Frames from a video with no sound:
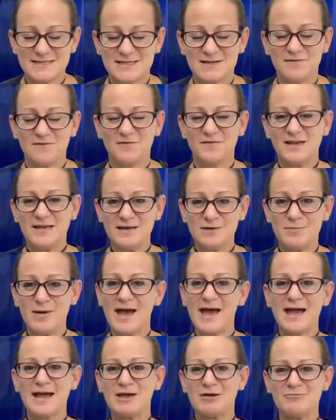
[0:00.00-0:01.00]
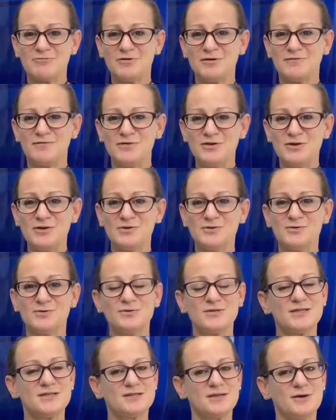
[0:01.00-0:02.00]
feedback
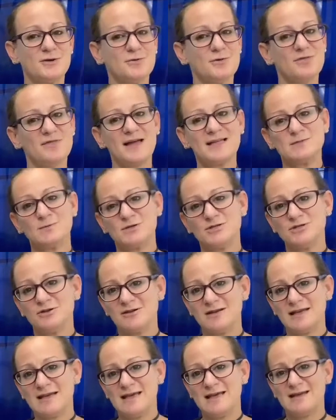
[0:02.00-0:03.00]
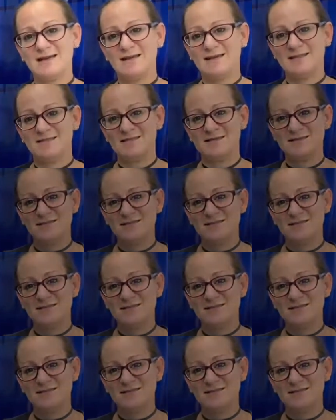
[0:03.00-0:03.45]
review, so that's what you're gonna get in this